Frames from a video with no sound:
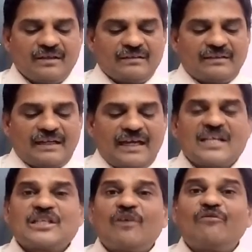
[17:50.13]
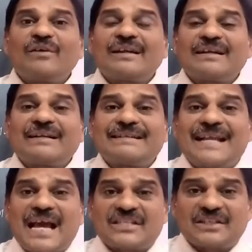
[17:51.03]
The rise of
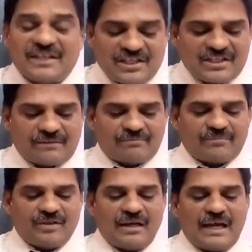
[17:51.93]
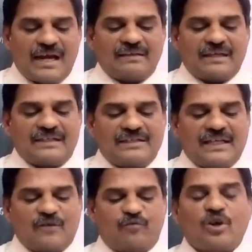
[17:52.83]
nationalism and the
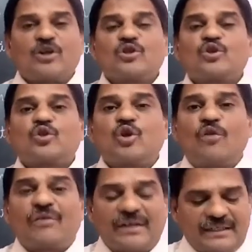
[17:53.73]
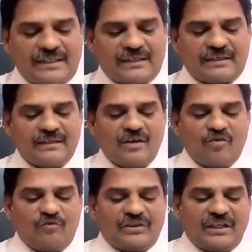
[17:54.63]
desire for sovereignty
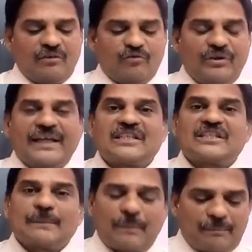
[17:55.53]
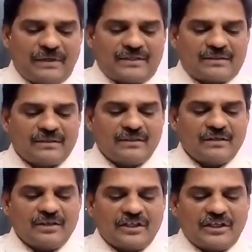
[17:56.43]
within various republics,
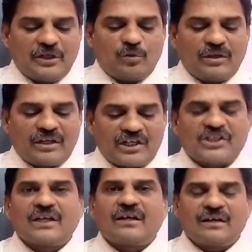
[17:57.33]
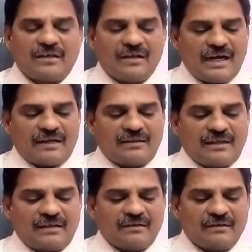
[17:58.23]
including Russia and
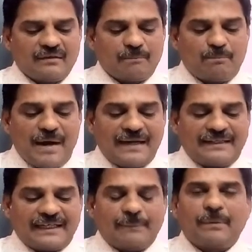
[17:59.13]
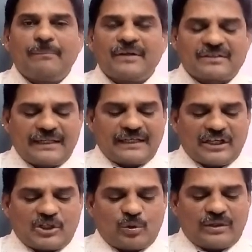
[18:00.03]
the Baltic republics like
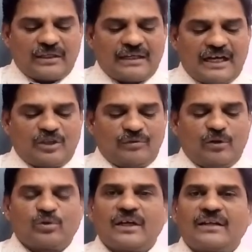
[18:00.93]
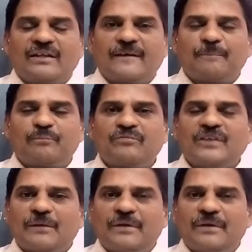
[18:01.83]
Estonia, Latvia and Lithuania. That